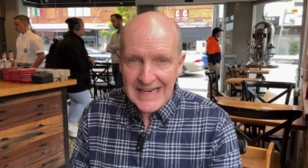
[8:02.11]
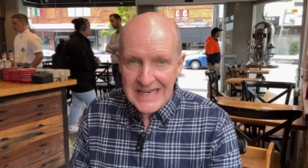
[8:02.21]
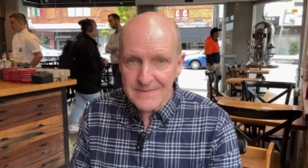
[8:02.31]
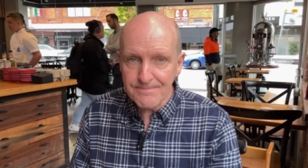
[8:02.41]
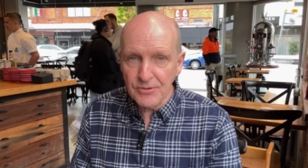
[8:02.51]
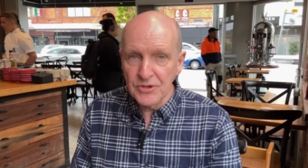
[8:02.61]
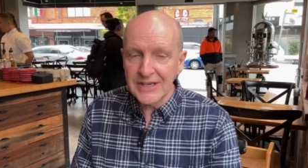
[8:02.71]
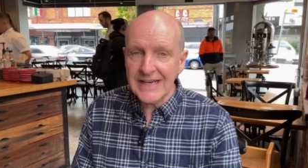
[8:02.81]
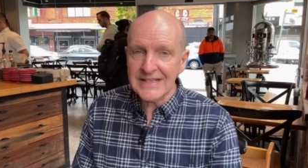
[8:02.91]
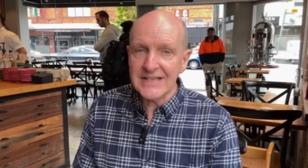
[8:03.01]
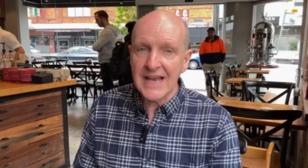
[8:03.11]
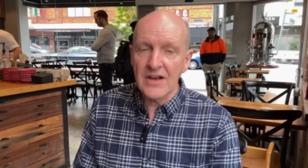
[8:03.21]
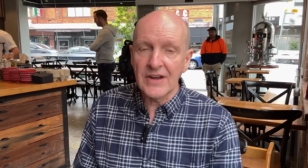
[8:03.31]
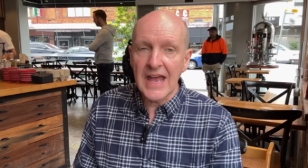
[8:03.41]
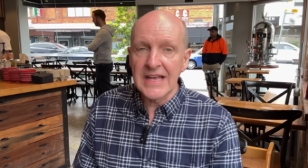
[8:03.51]
in Phuket
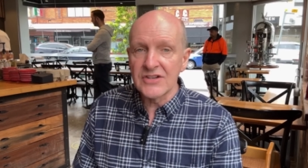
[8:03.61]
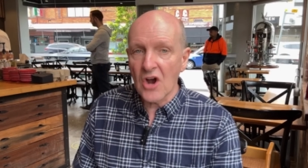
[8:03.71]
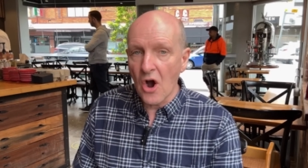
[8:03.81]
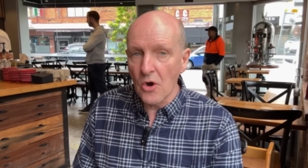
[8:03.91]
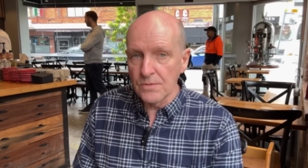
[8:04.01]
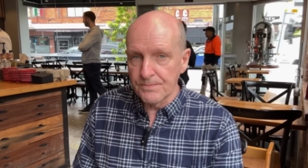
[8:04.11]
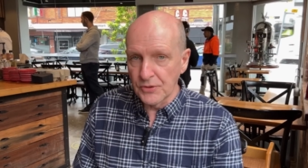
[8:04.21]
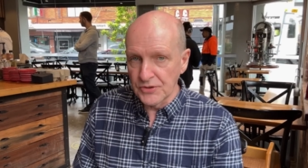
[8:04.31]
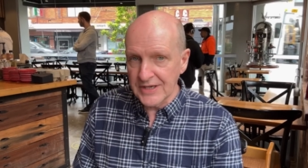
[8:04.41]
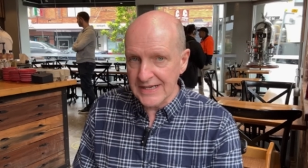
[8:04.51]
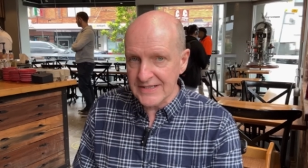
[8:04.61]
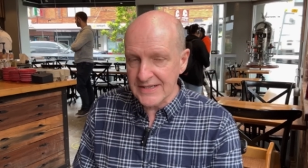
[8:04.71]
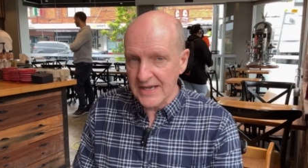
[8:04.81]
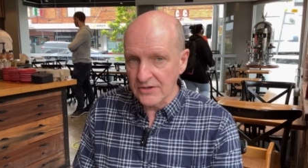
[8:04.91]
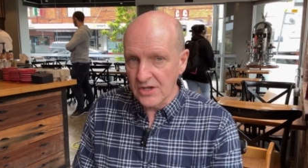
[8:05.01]
town and old Phuket
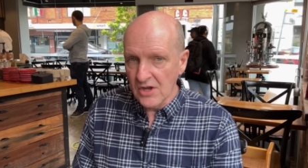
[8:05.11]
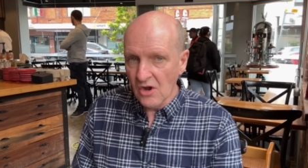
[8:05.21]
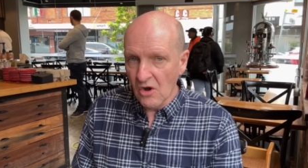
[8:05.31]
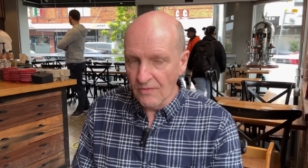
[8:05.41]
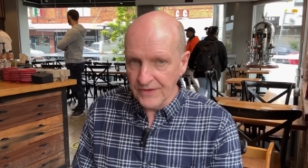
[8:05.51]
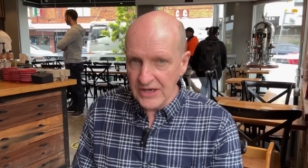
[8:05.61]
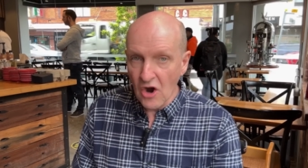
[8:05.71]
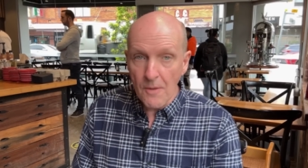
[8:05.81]
town on the